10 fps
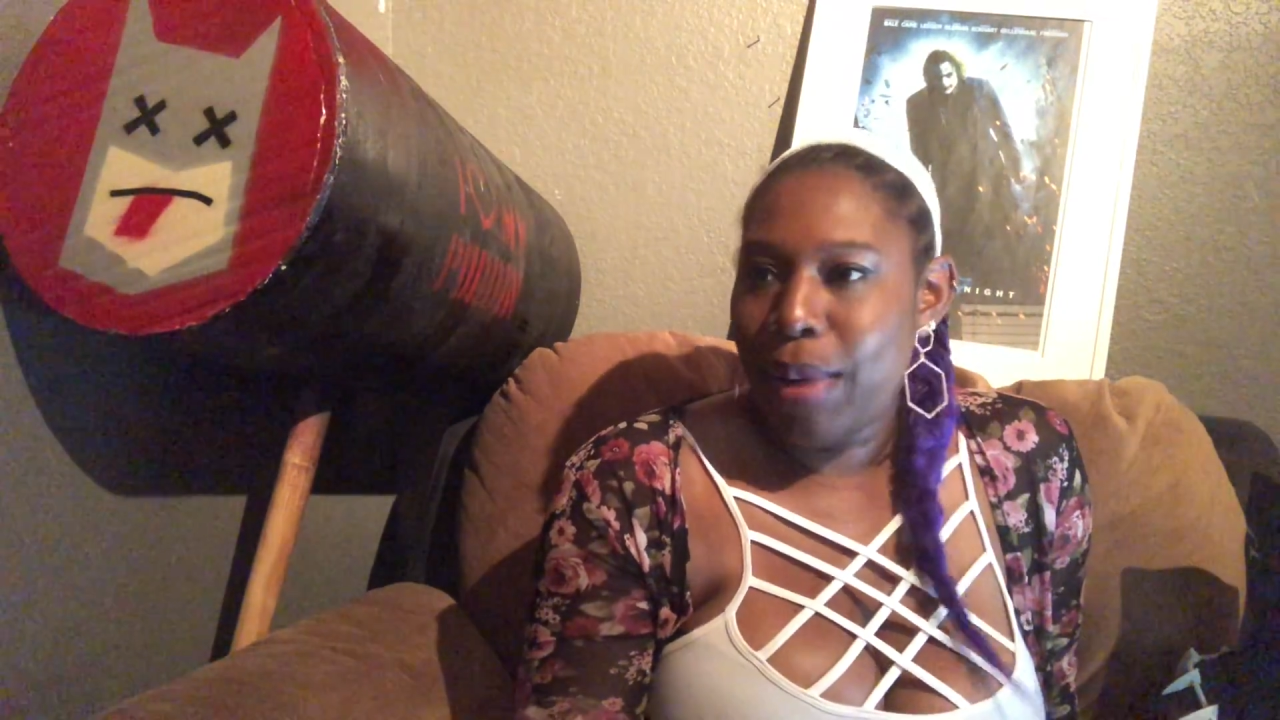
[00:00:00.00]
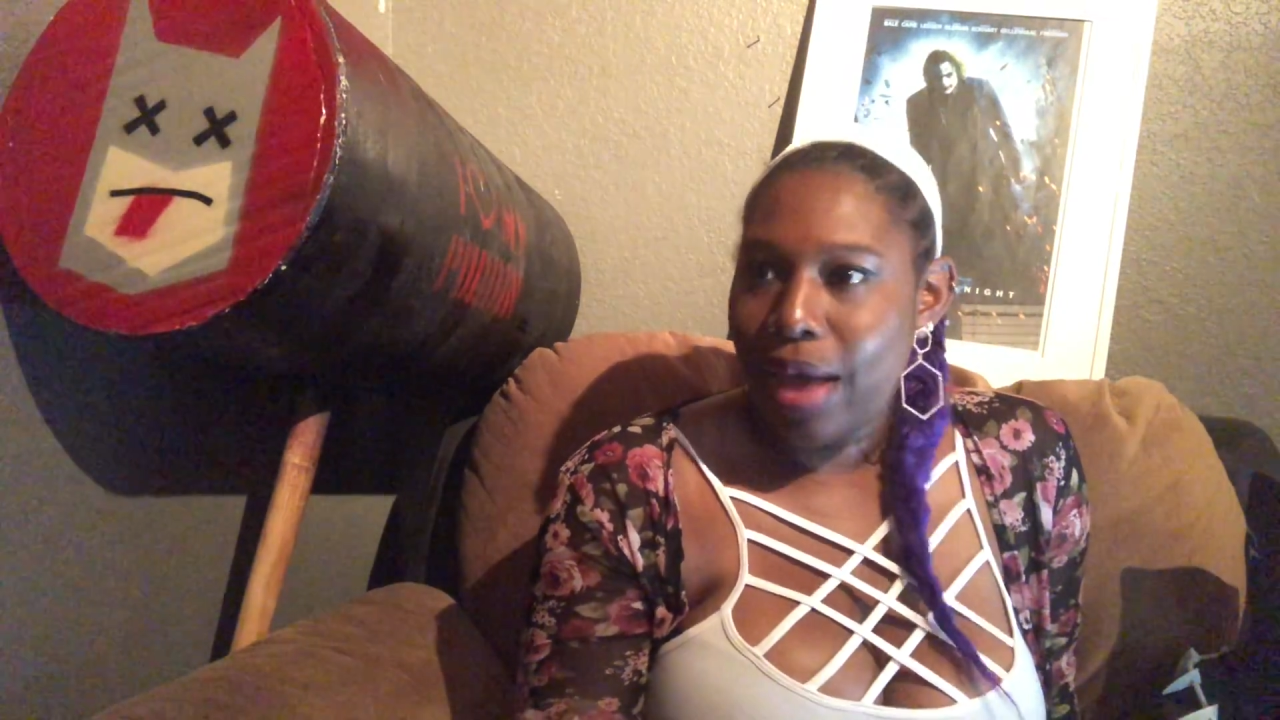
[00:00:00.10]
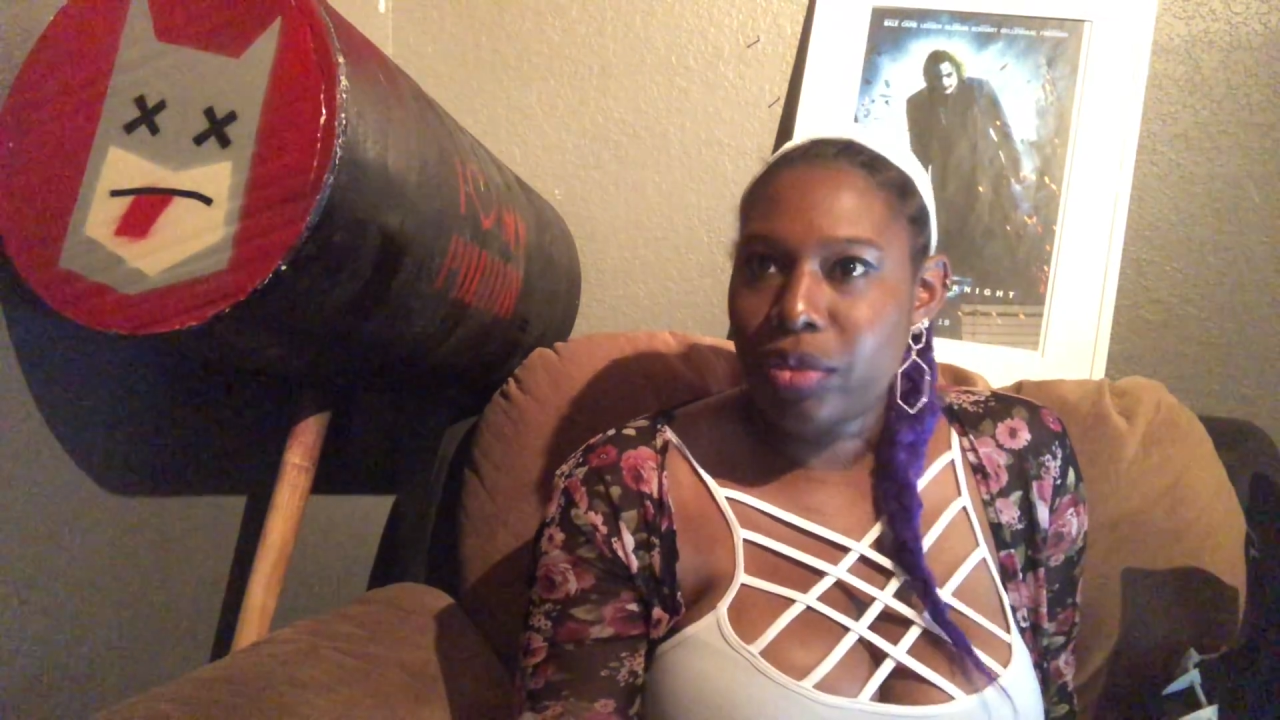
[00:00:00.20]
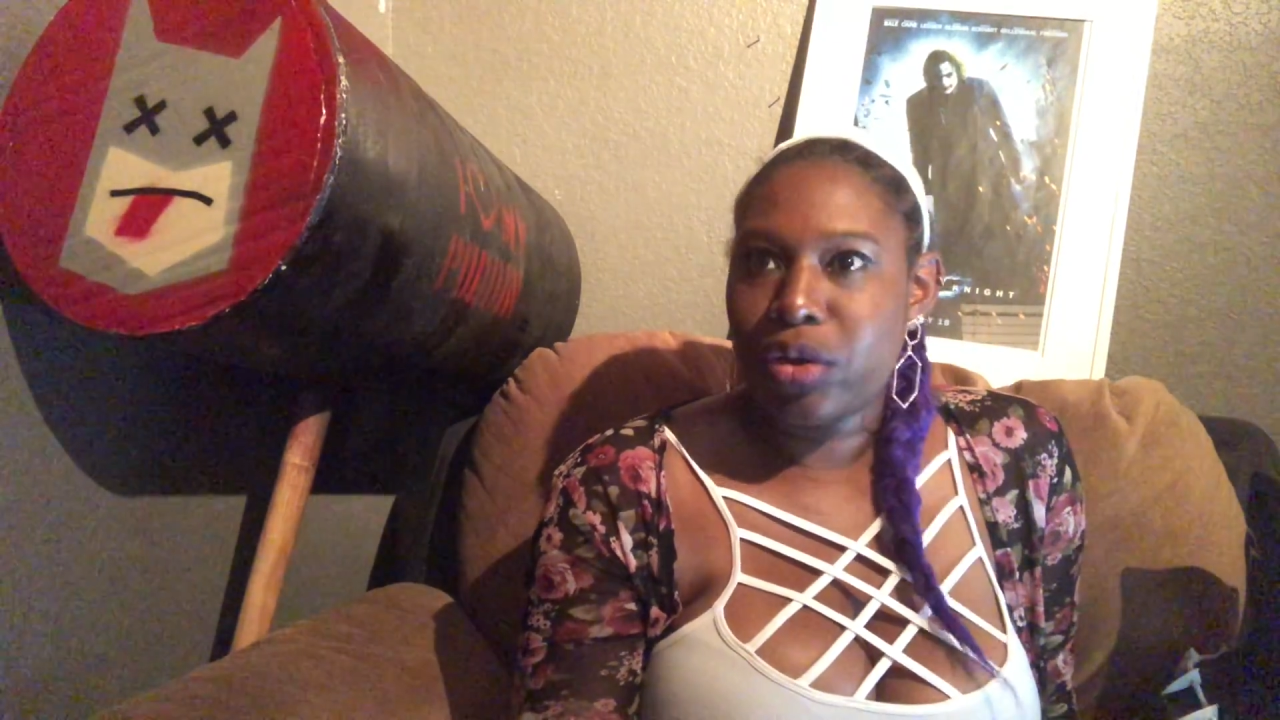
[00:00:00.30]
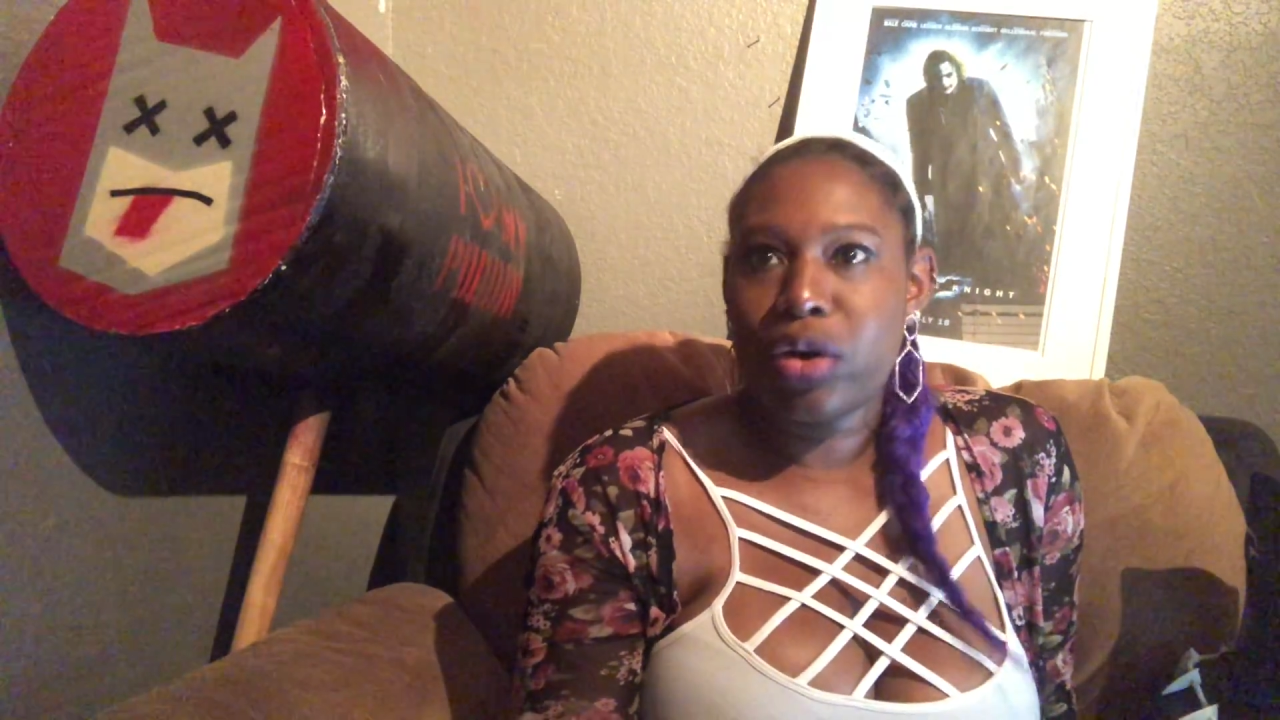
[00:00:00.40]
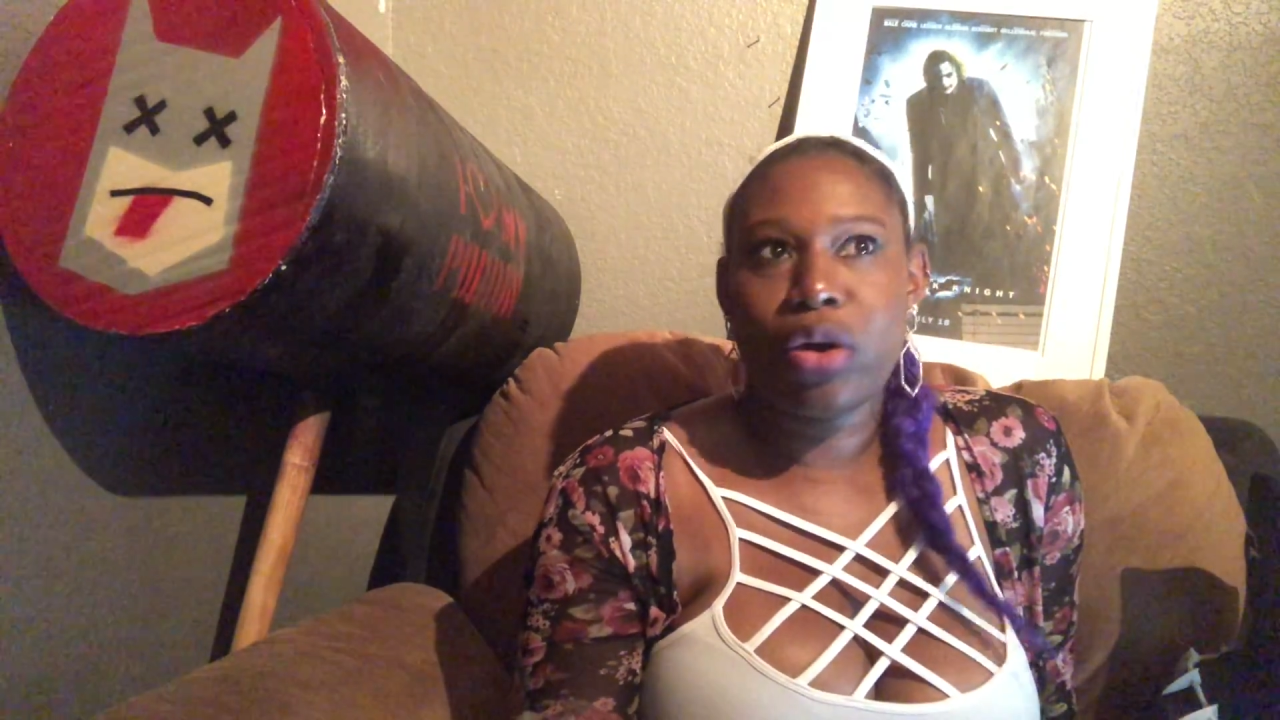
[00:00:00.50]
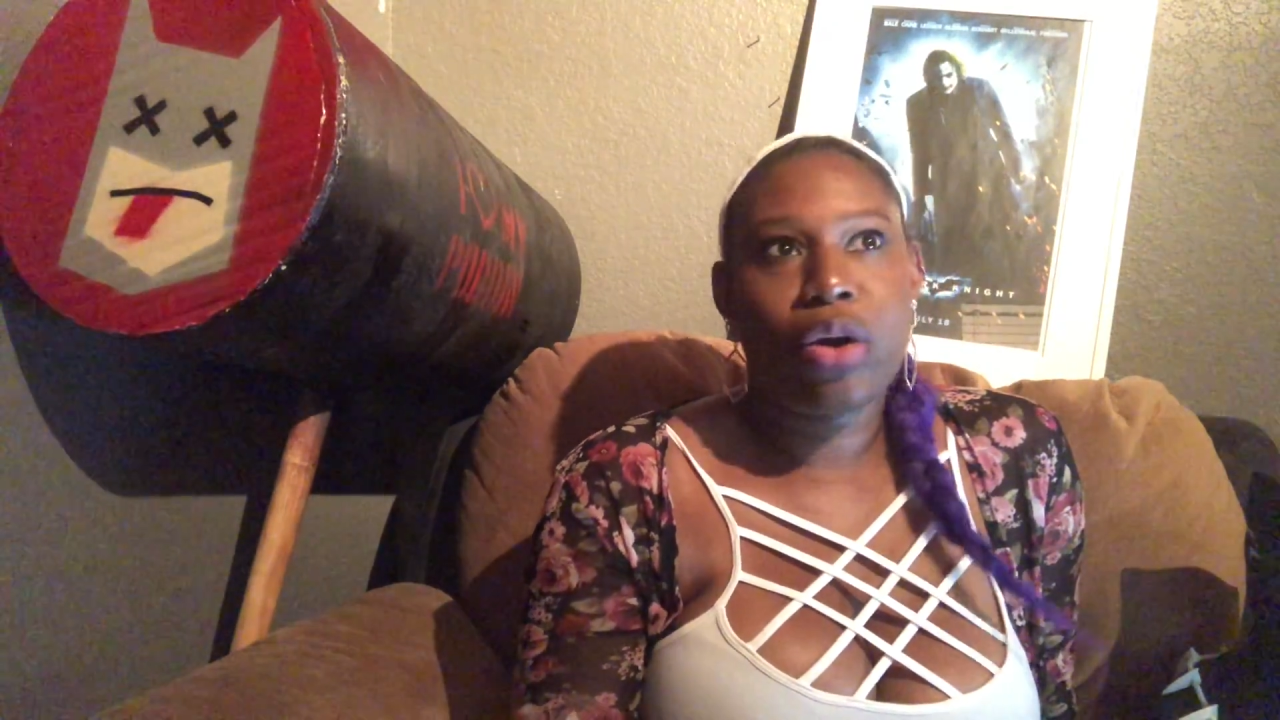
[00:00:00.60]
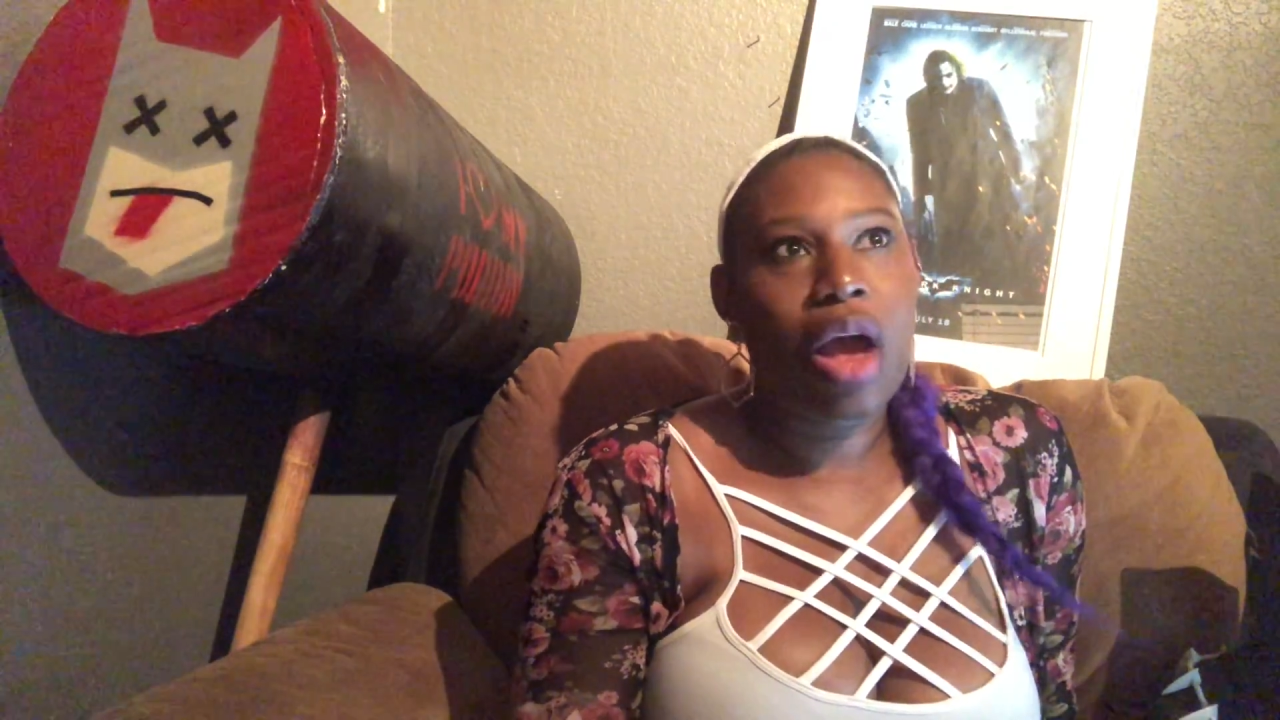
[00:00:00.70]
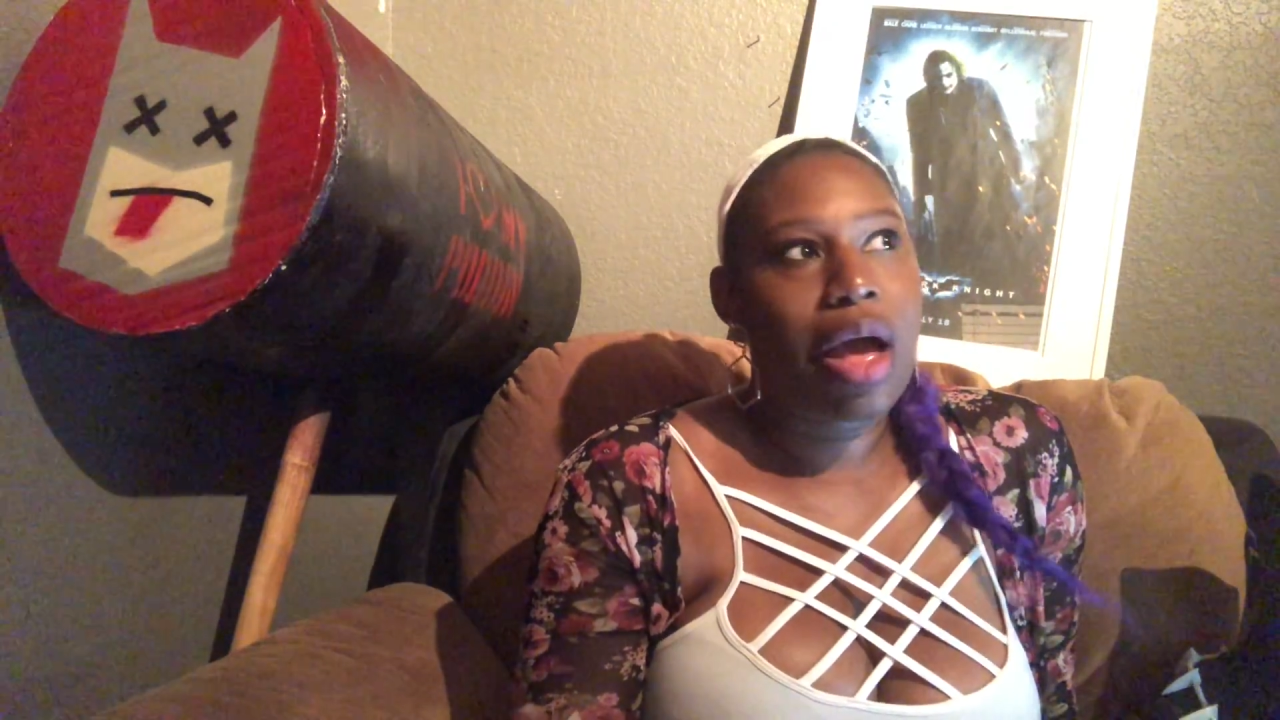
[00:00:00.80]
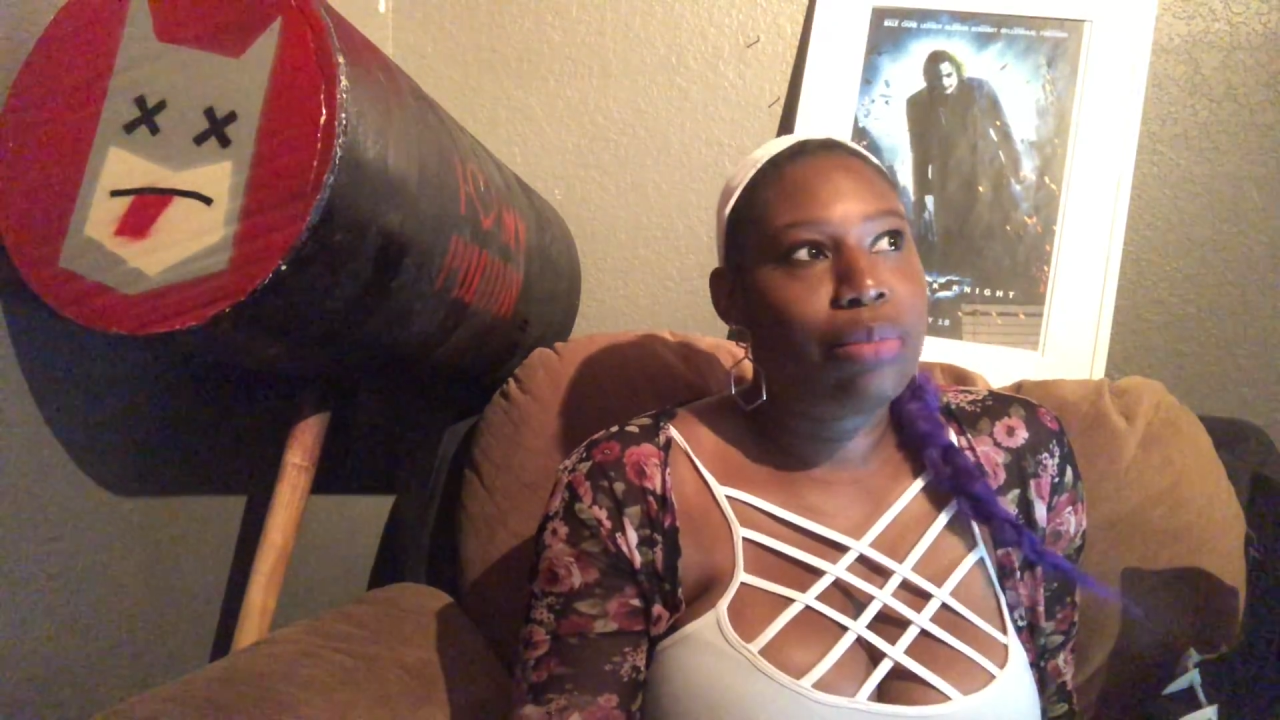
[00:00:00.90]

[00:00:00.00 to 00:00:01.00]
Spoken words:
Panther.